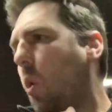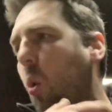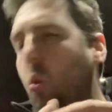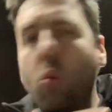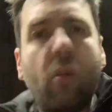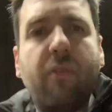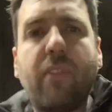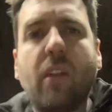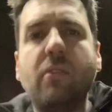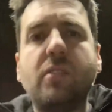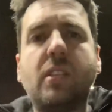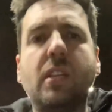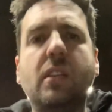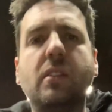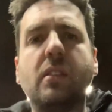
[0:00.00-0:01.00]
all of those
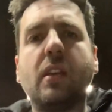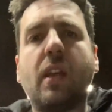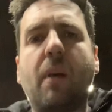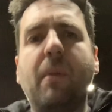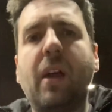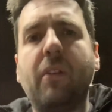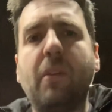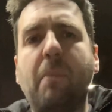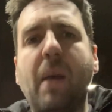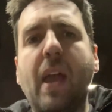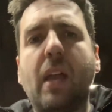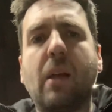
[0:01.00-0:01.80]
things that come out the back